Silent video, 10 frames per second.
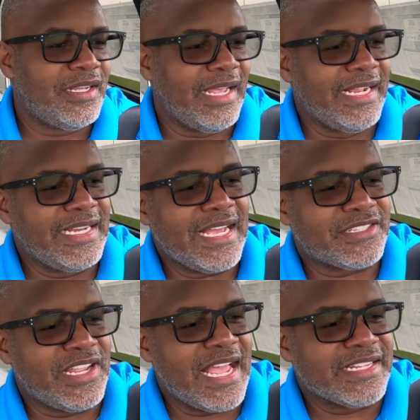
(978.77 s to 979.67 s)
And it
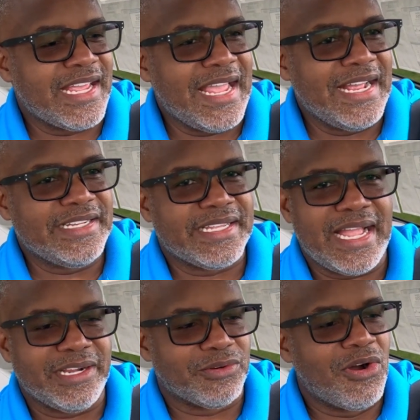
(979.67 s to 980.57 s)
actually has an
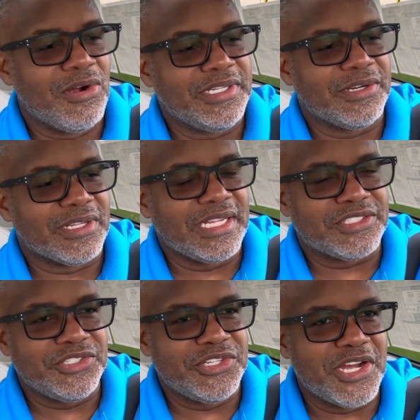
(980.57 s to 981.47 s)
indicator on here to
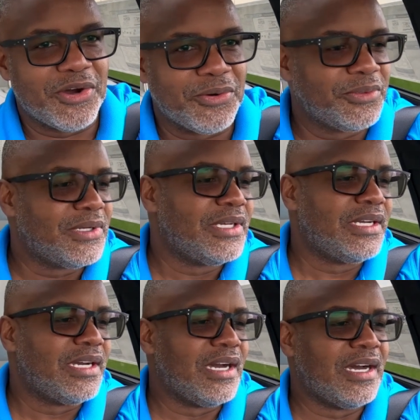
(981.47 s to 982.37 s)
let you know
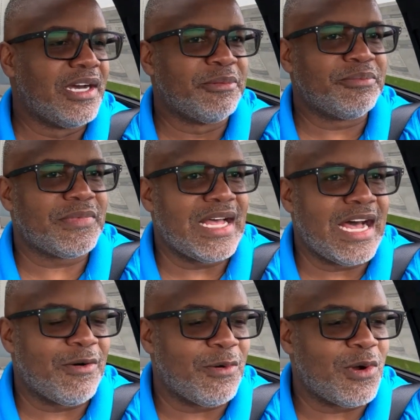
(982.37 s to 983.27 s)

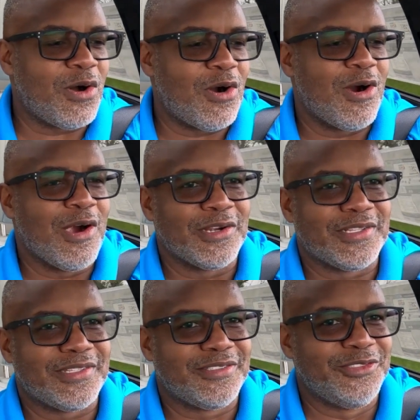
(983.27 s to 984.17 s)
how hard
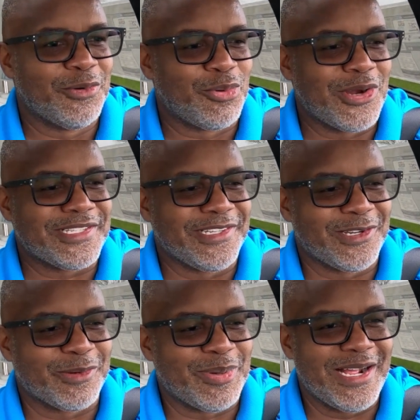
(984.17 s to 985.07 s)
you're pressing
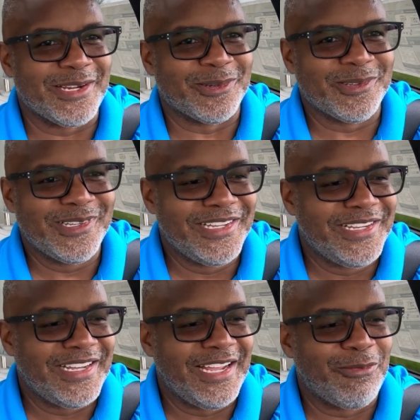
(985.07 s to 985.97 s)
on the pedal
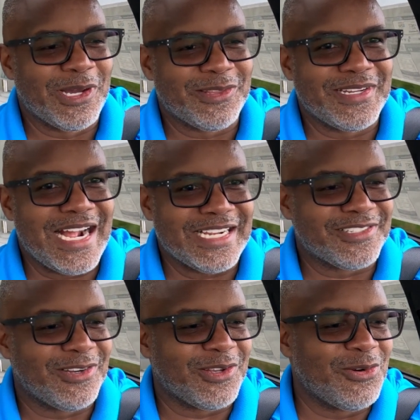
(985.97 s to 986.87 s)
and whether or not
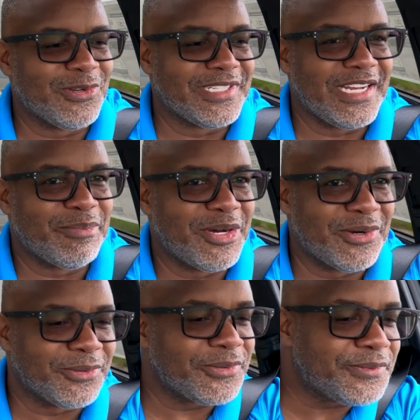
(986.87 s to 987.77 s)
it's going to go into that mode.